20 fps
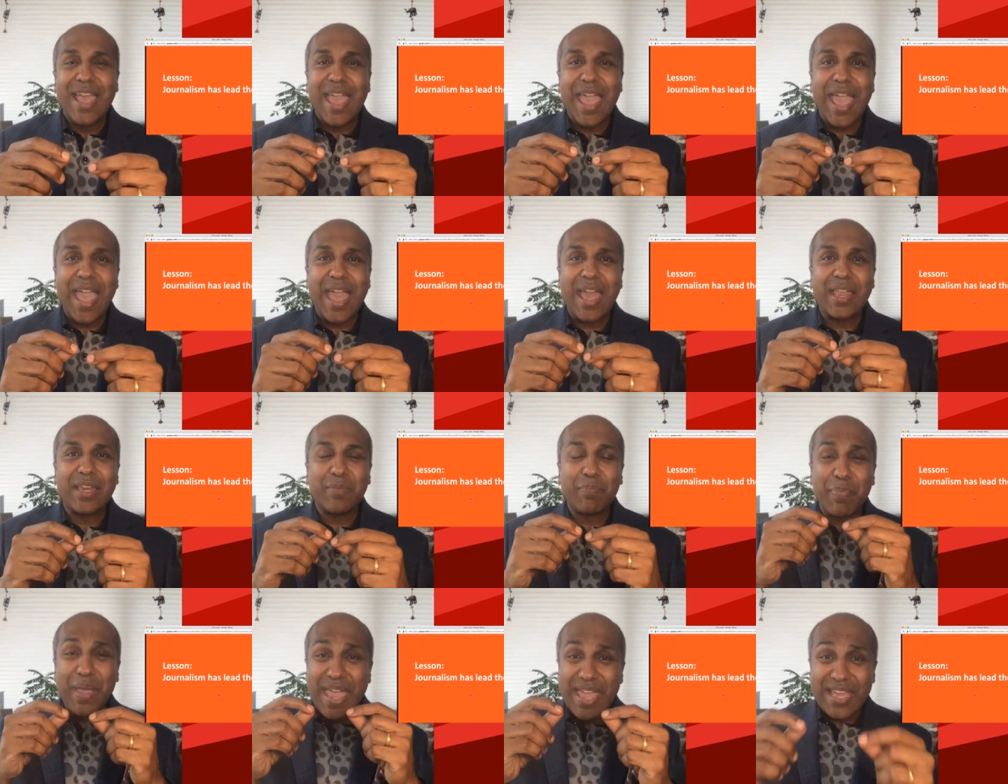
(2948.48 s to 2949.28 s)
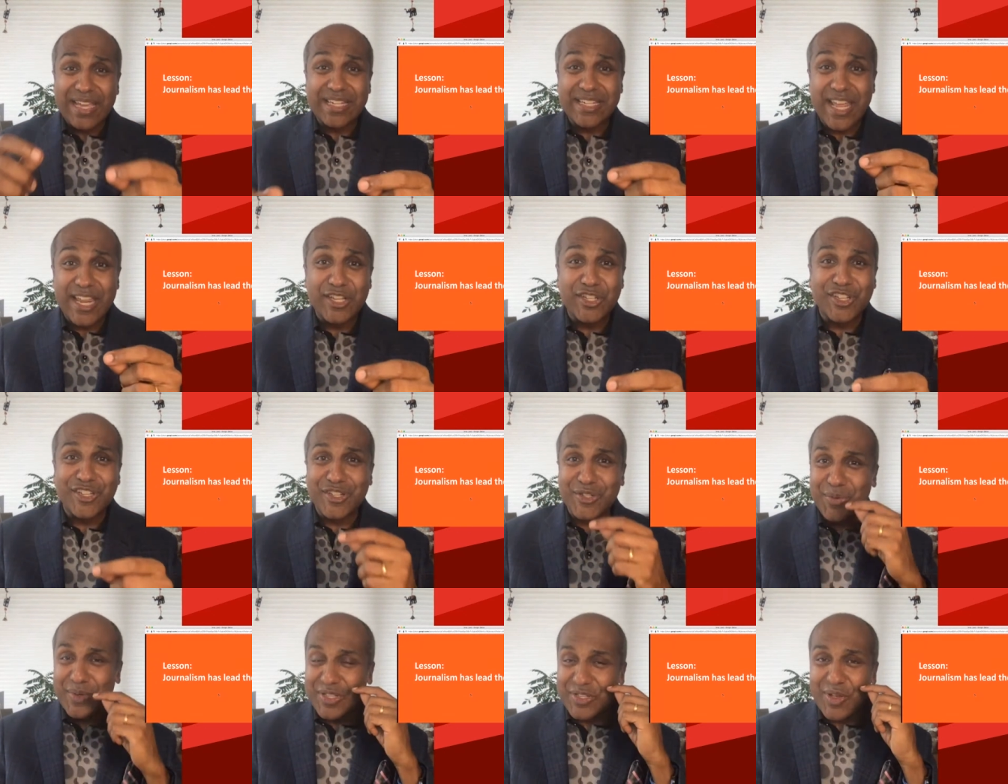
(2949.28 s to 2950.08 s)
and paying attention
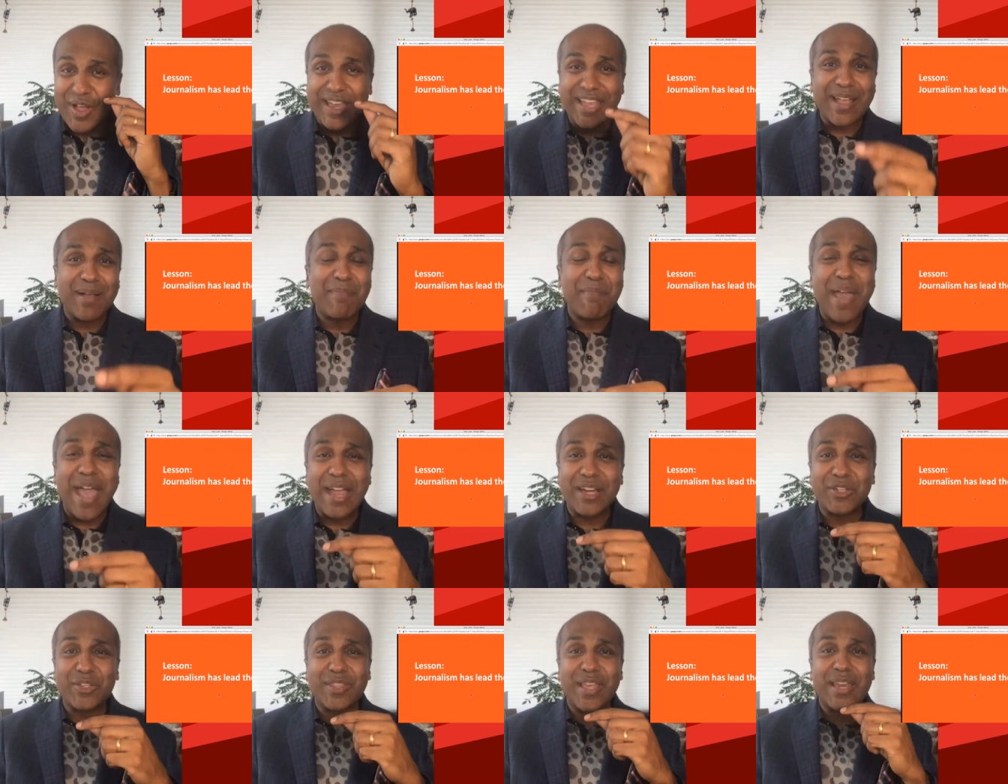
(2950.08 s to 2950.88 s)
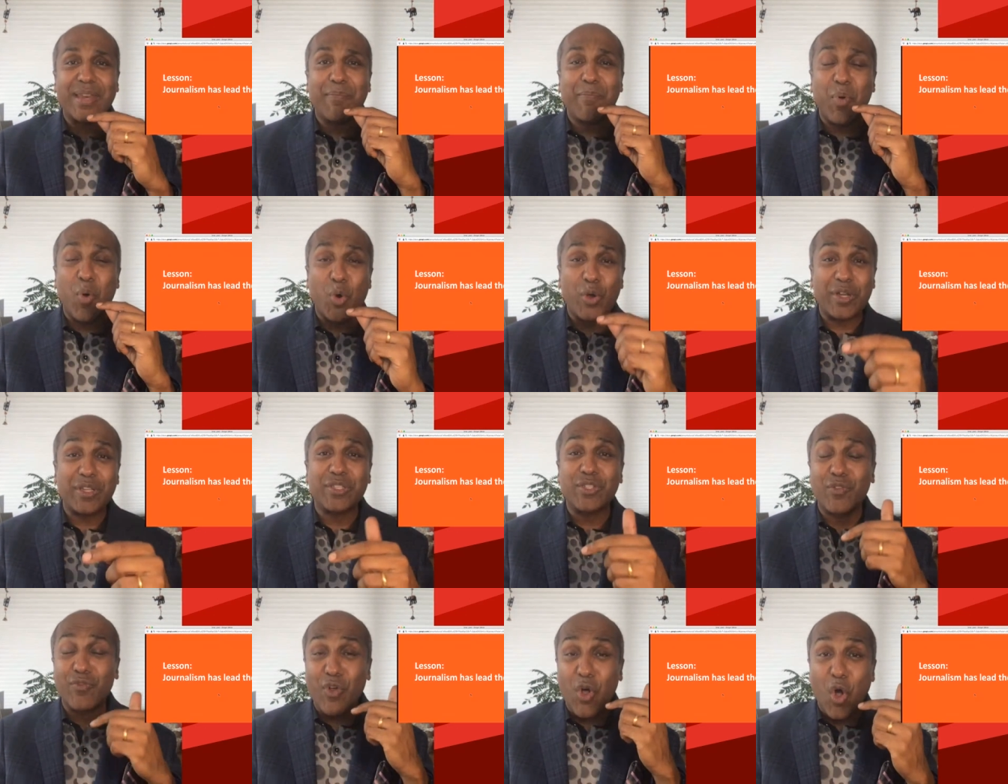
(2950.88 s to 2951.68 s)
to it. So I come back to that
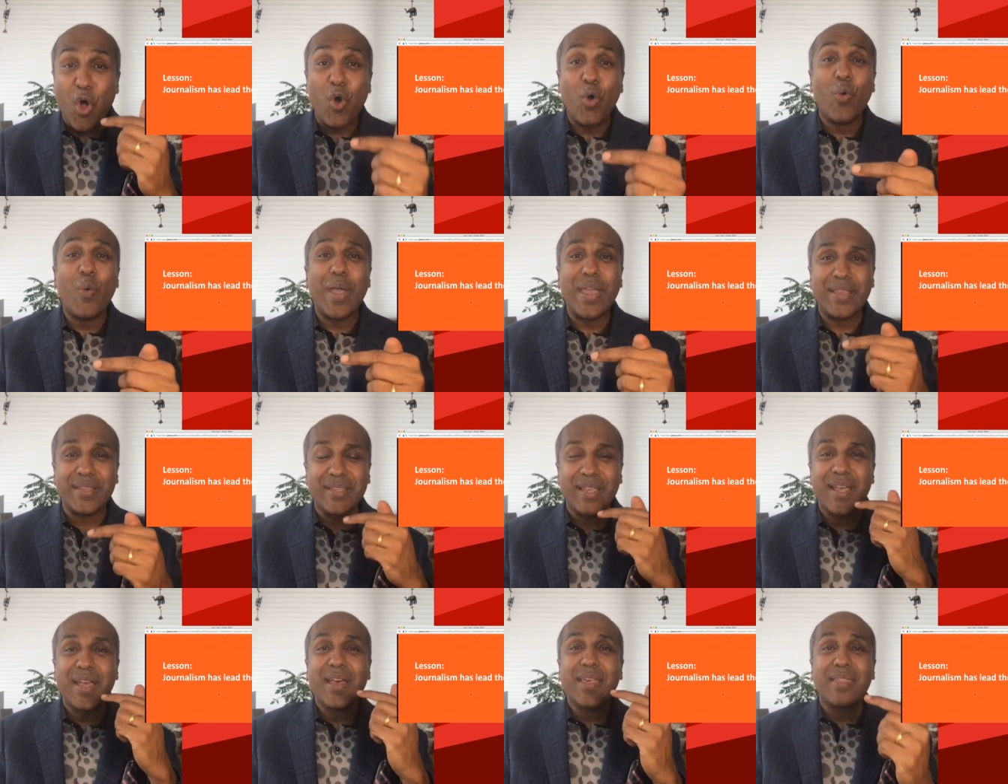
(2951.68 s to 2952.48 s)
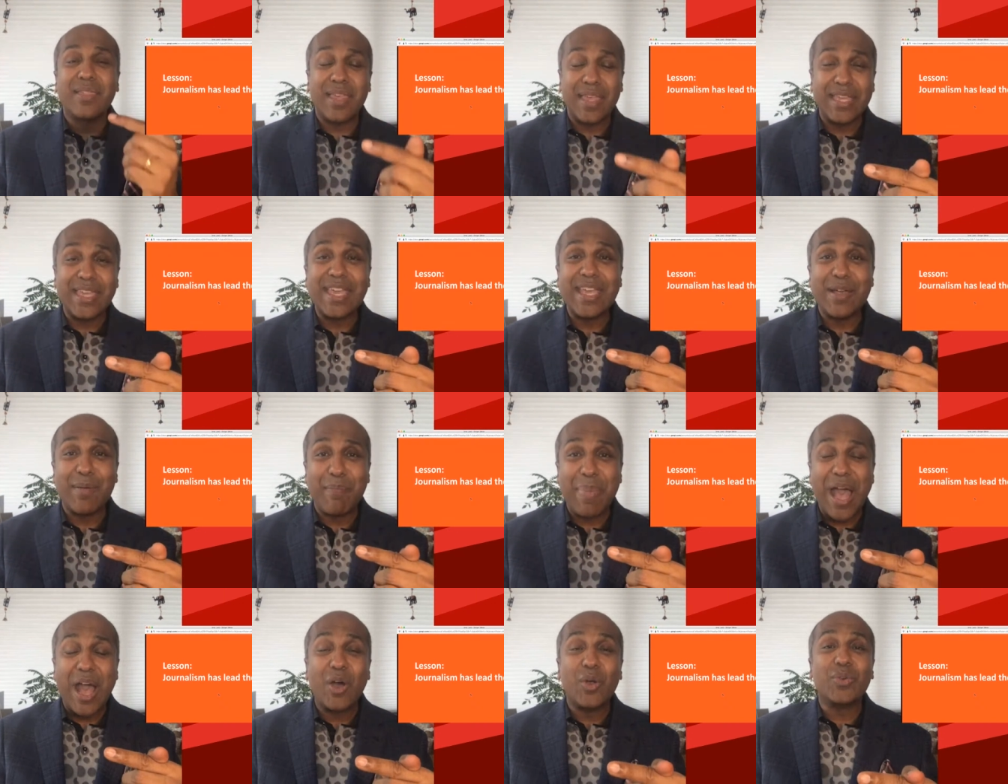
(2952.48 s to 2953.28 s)
importance of always thinking
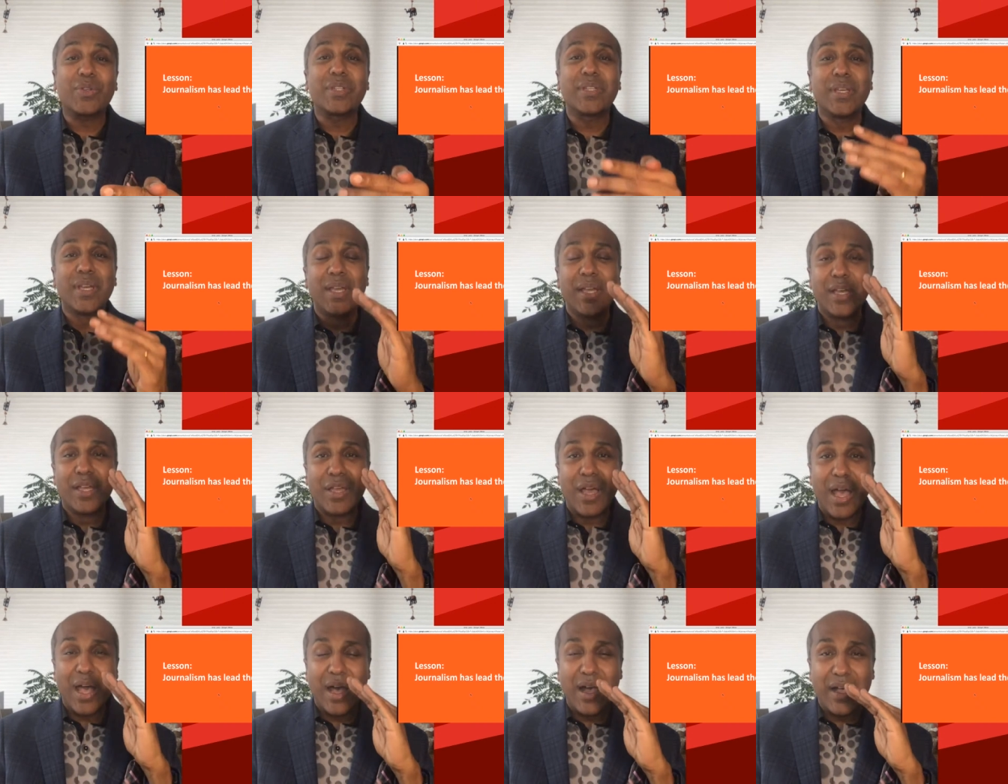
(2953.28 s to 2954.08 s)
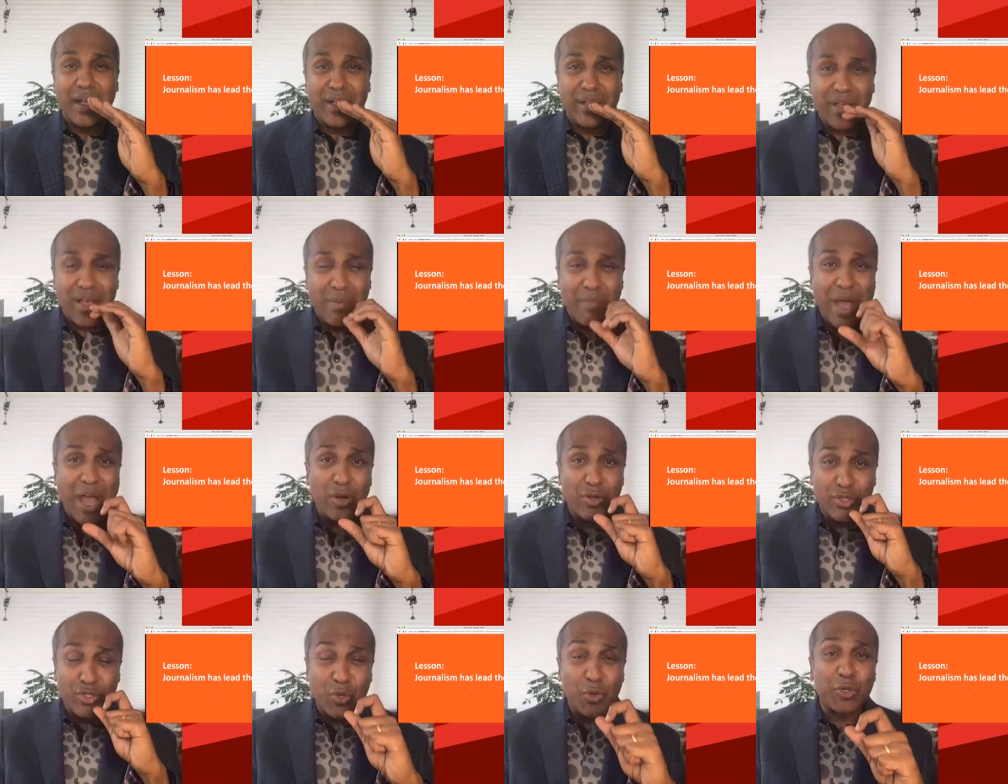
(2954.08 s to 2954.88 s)
about
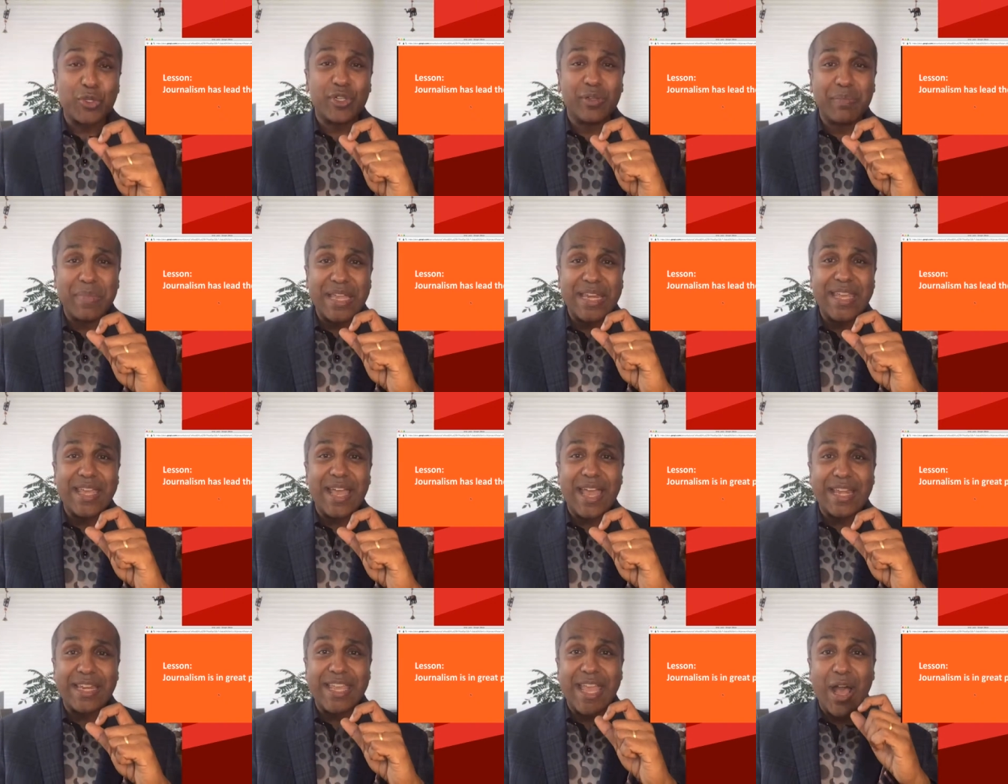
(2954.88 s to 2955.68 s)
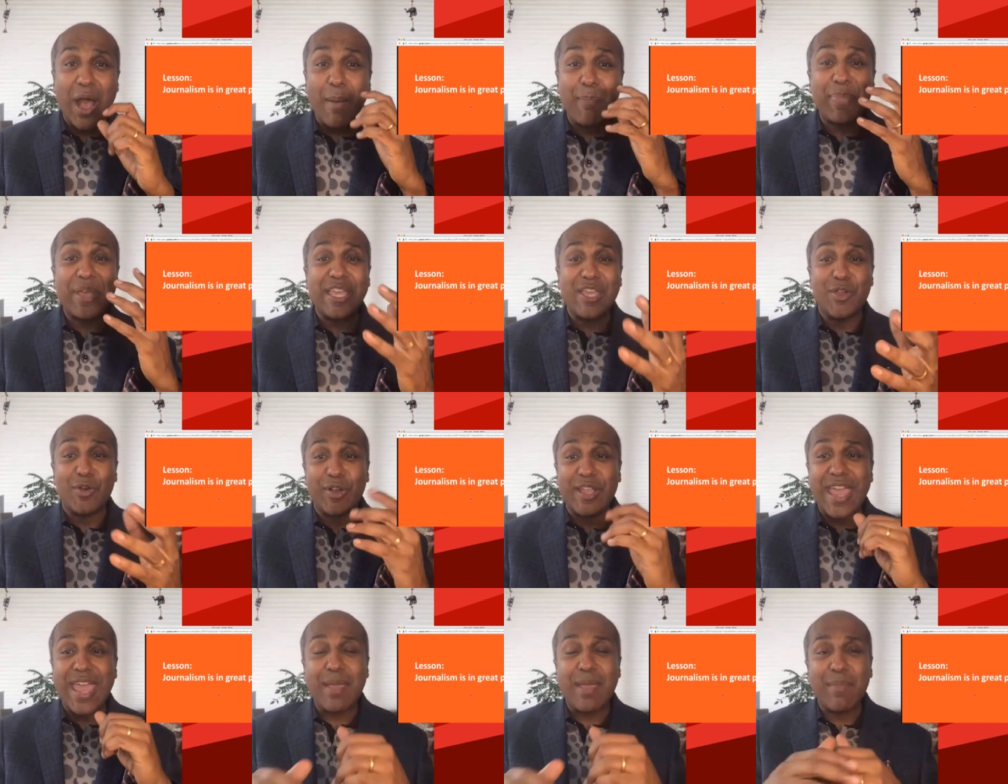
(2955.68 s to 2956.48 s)
social media and upping your
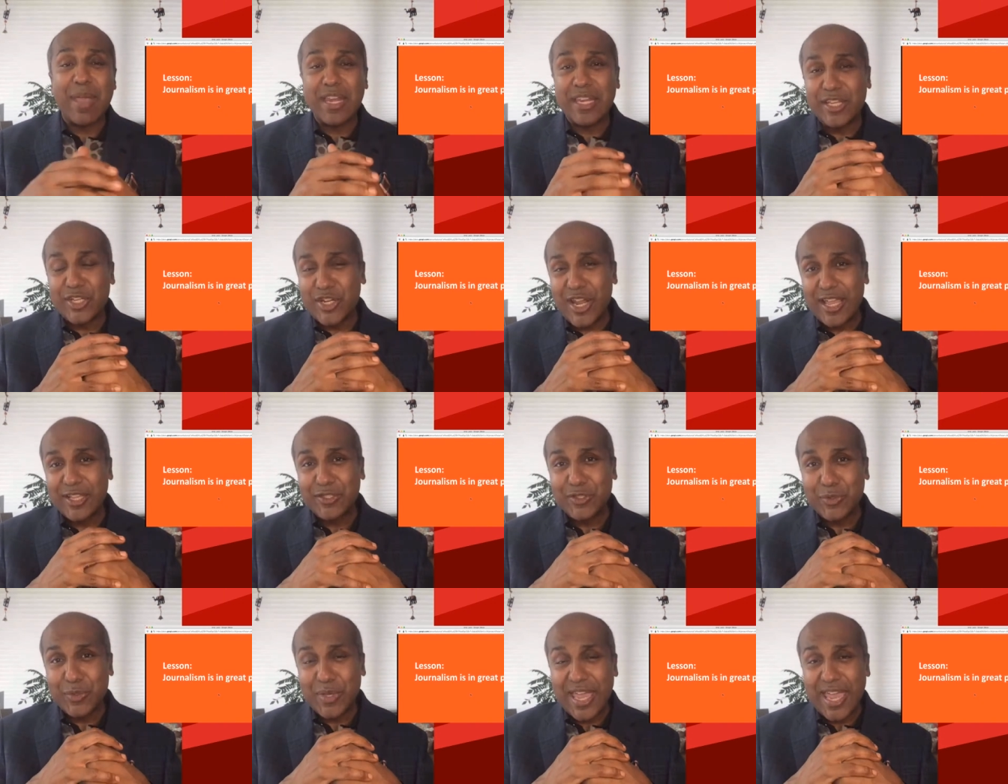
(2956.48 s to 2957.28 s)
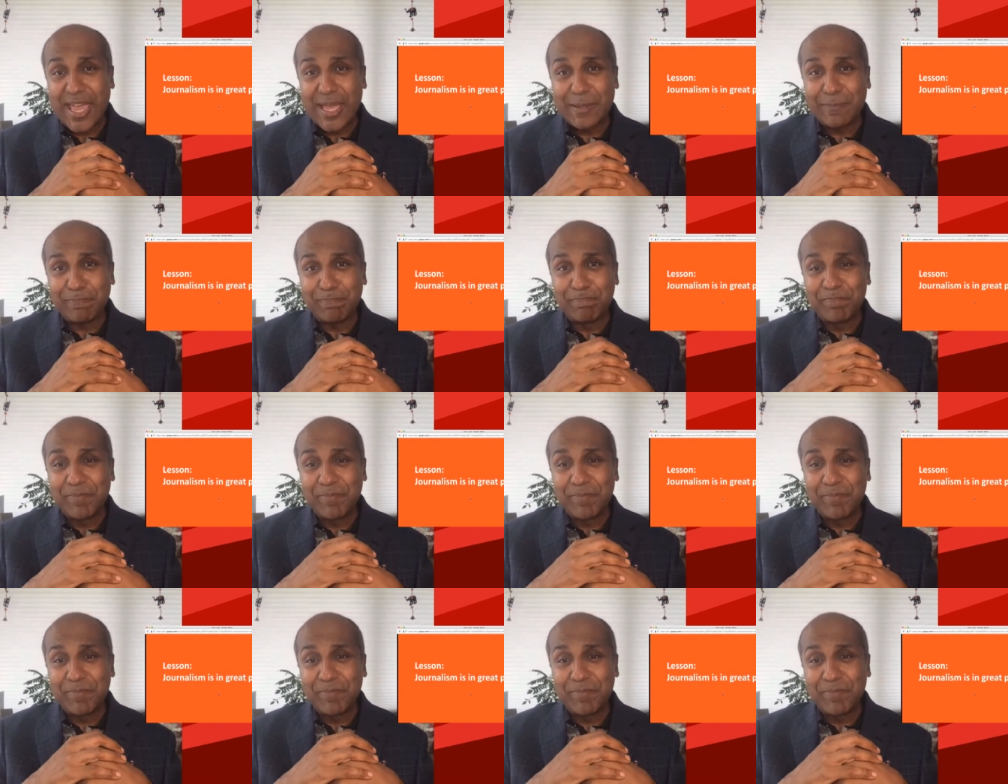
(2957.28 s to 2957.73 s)
game any chance you can.